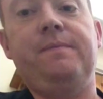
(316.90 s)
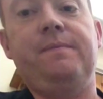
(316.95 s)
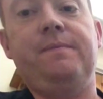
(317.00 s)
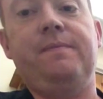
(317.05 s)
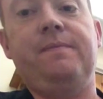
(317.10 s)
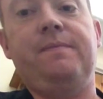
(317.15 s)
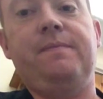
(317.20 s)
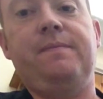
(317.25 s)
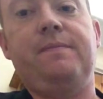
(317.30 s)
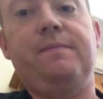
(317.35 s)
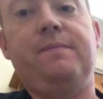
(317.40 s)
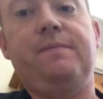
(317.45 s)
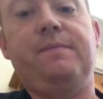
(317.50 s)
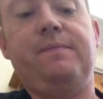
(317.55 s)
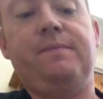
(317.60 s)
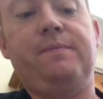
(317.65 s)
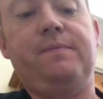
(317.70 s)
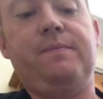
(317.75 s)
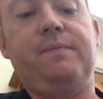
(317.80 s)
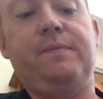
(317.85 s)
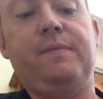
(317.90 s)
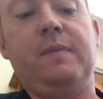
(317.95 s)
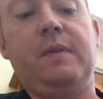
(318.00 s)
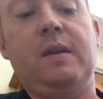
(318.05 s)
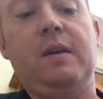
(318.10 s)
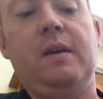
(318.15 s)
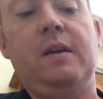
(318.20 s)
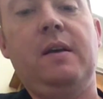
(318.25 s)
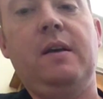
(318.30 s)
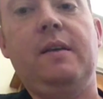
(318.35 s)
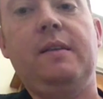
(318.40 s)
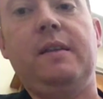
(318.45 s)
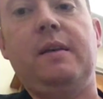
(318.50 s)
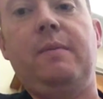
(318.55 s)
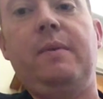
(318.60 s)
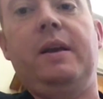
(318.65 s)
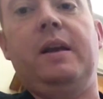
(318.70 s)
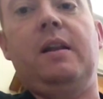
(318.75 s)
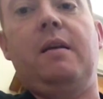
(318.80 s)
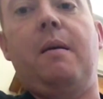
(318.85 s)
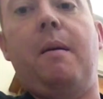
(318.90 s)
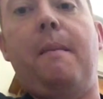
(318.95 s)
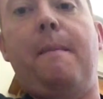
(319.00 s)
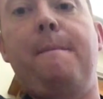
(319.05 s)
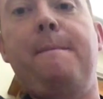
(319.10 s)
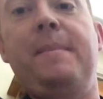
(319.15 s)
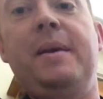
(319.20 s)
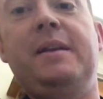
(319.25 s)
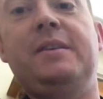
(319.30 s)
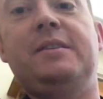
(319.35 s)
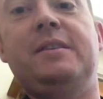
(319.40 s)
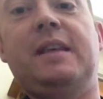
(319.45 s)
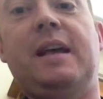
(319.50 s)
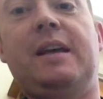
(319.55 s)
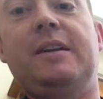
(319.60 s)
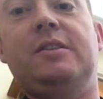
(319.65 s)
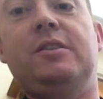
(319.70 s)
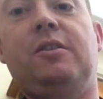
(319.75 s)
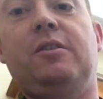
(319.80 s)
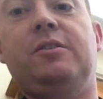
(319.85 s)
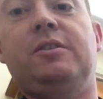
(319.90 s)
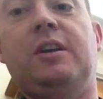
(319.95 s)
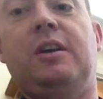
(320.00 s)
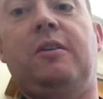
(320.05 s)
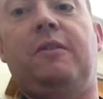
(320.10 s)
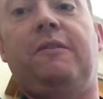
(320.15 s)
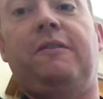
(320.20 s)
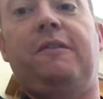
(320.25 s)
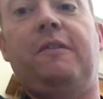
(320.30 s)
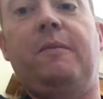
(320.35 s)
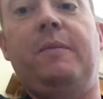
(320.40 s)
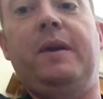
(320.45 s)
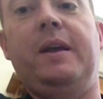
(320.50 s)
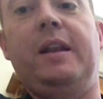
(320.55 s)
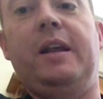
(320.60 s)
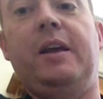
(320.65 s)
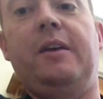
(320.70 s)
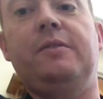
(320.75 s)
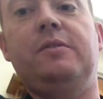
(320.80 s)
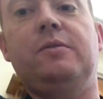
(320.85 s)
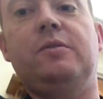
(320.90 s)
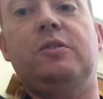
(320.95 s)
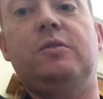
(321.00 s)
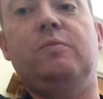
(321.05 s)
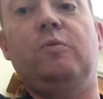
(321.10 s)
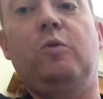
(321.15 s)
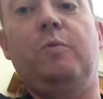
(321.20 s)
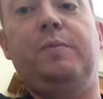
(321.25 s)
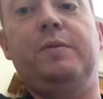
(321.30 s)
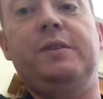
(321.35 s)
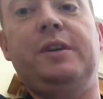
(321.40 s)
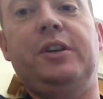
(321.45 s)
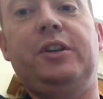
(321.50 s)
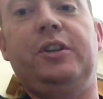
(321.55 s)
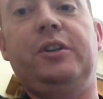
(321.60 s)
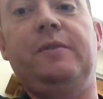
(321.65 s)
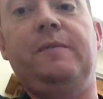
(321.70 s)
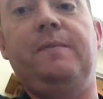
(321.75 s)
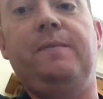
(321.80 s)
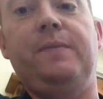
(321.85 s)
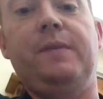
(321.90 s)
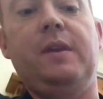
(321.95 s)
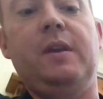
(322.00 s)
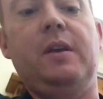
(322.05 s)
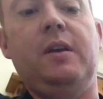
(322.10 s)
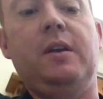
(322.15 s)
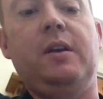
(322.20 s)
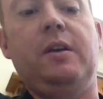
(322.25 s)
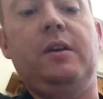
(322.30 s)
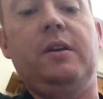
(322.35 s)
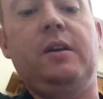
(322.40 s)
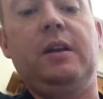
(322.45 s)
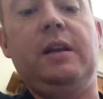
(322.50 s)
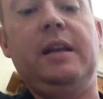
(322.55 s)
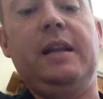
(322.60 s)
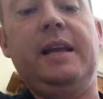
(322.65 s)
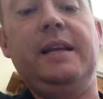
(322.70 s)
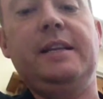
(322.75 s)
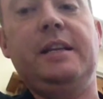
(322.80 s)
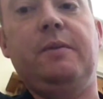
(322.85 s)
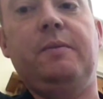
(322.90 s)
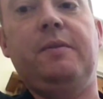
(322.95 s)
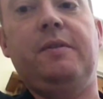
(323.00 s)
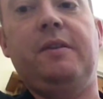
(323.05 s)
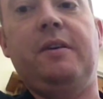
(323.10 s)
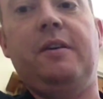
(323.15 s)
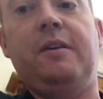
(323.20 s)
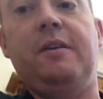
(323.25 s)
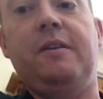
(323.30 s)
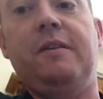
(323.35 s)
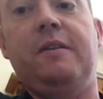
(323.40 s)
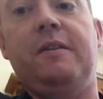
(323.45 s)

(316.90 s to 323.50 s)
Then we're going to miss that dot off and we're going to go to a small position, leading with the